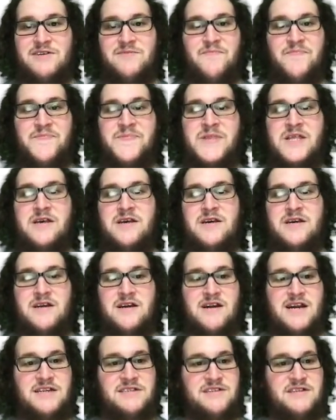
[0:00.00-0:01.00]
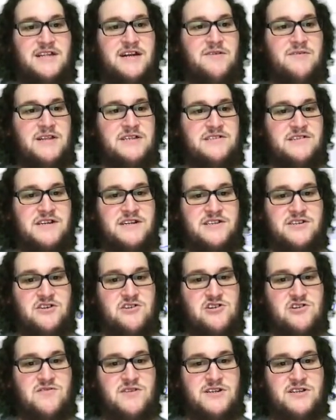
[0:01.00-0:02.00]
All right, so now let's look at
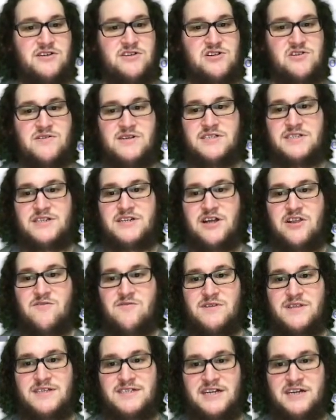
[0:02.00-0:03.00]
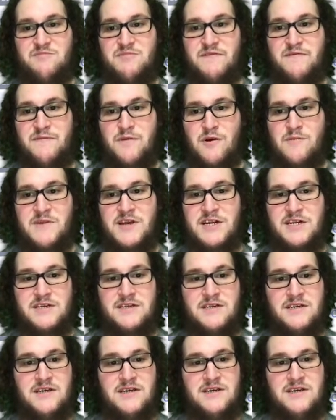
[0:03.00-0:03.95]
Dogecoin. Dogecoin's another one that's outperforming.